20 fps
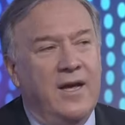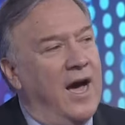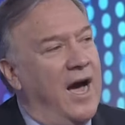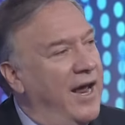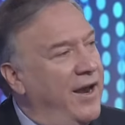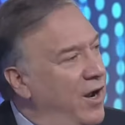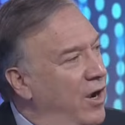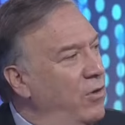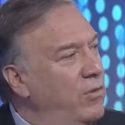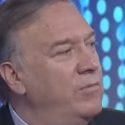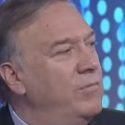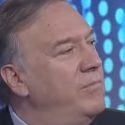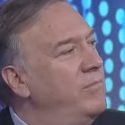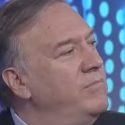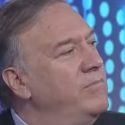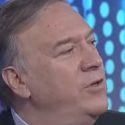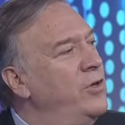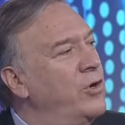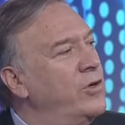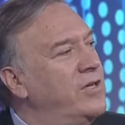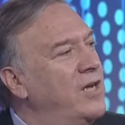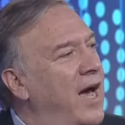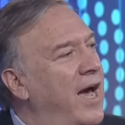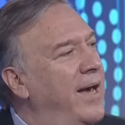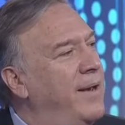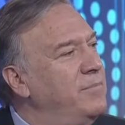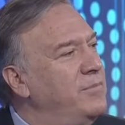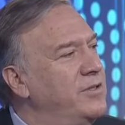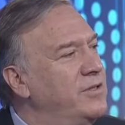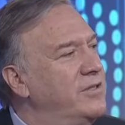I know, New York
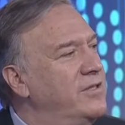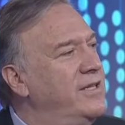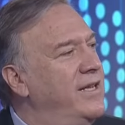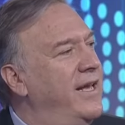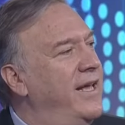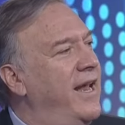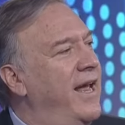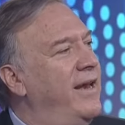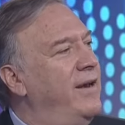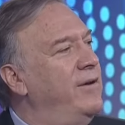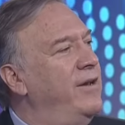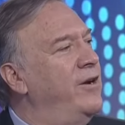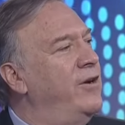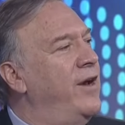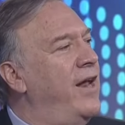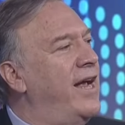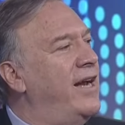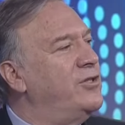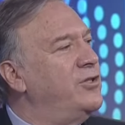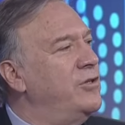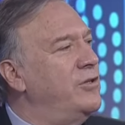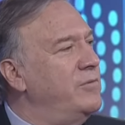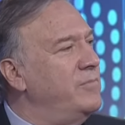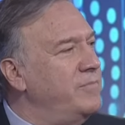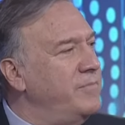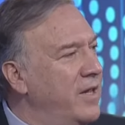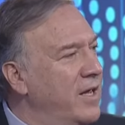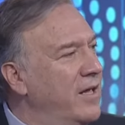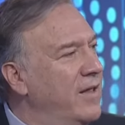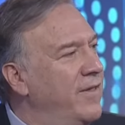Times, C N N, International,
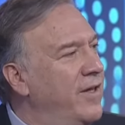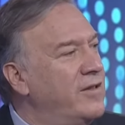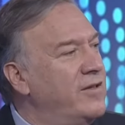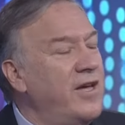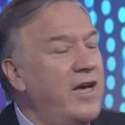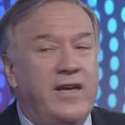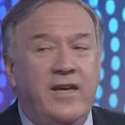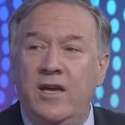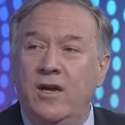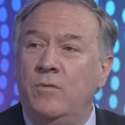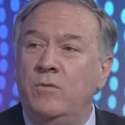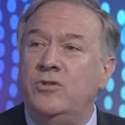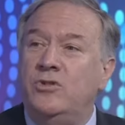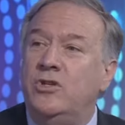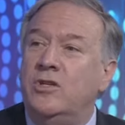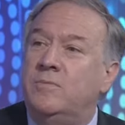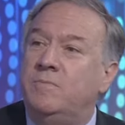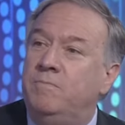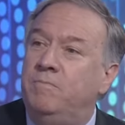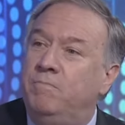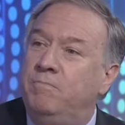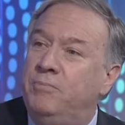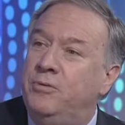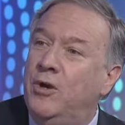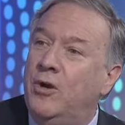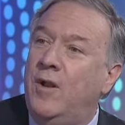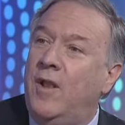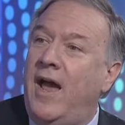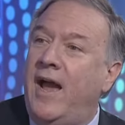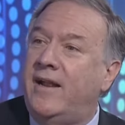they'll tell you it was just
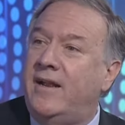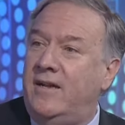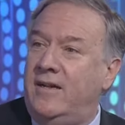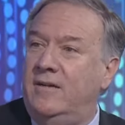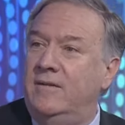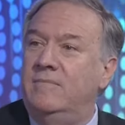pure luck.